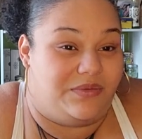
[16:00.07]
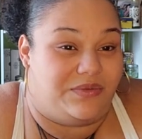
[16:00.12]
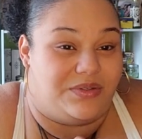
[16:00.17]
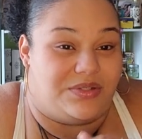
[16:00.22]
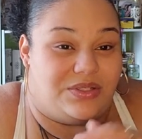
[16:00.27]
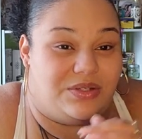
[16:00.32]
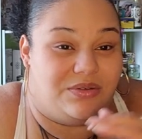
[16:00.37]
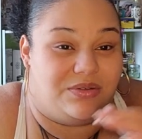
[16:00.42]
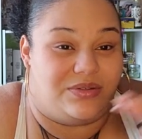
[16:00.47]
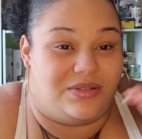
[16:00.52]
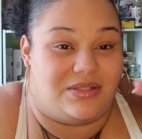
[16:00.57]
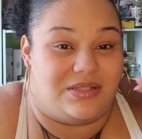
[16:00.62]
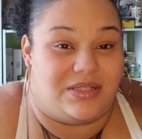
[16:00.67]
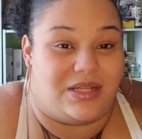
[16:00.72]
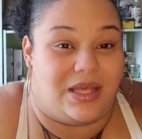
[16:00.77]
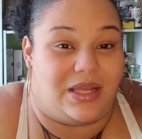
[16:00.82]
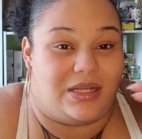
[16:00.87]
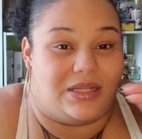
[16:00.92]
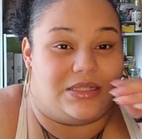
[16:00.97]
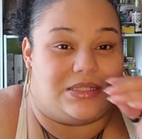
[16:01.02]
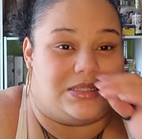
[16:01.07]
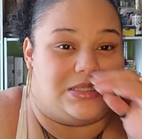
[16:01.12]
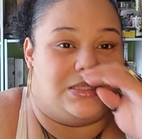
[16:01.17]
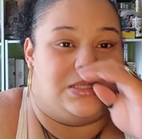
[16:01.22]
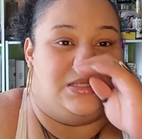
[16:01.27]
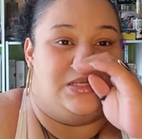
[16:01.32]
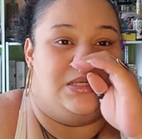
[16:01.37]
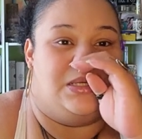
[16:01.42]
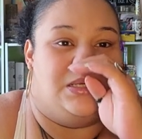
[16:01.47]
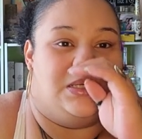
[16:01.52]
a certain status.
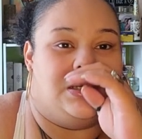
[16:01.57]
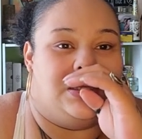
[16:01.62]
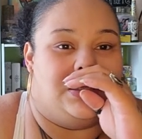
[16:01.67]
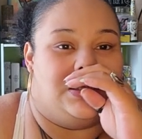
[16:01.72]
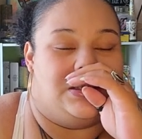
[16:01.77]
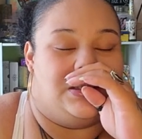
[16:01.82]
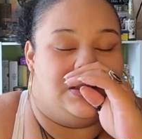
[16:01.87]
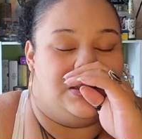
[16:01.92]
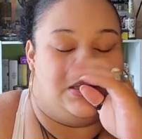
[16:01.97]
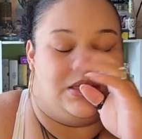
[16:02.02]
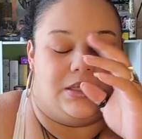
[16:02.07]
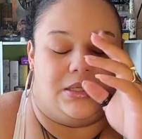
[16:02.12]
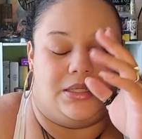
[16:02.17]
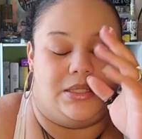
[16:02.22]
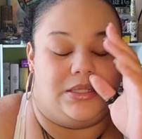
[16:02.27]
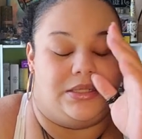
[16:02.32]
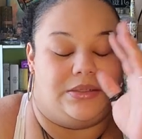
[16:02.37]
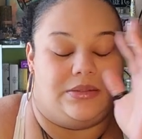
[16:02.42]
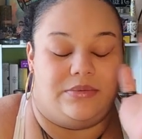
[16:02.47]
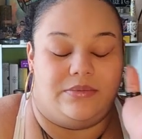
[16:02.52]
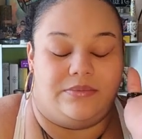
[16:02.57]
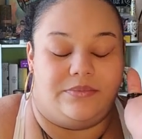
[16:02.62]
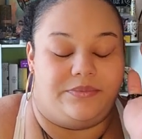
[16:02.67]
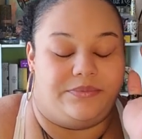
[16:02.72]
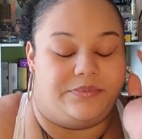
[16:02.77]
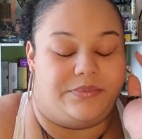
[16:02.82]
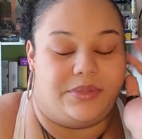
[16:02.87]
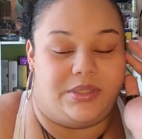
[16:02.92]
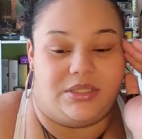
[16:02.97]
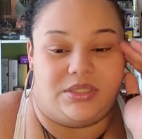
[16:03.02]
It
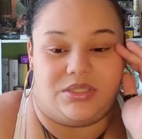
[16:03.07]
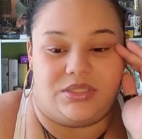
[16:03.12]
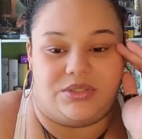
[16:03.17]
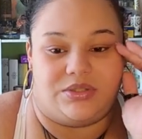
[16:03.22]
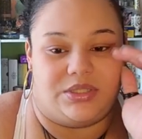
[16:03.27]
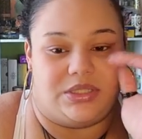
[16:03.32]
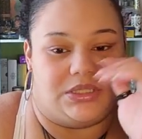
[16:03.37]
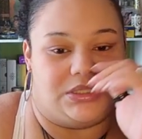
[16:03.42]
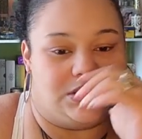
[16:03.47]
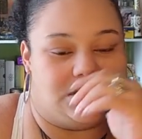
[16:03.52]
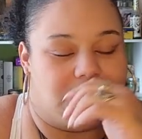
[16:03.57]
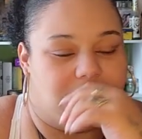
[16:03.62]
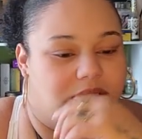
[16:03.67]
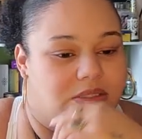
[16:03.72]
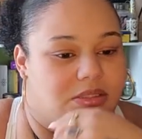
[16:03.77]
being strange.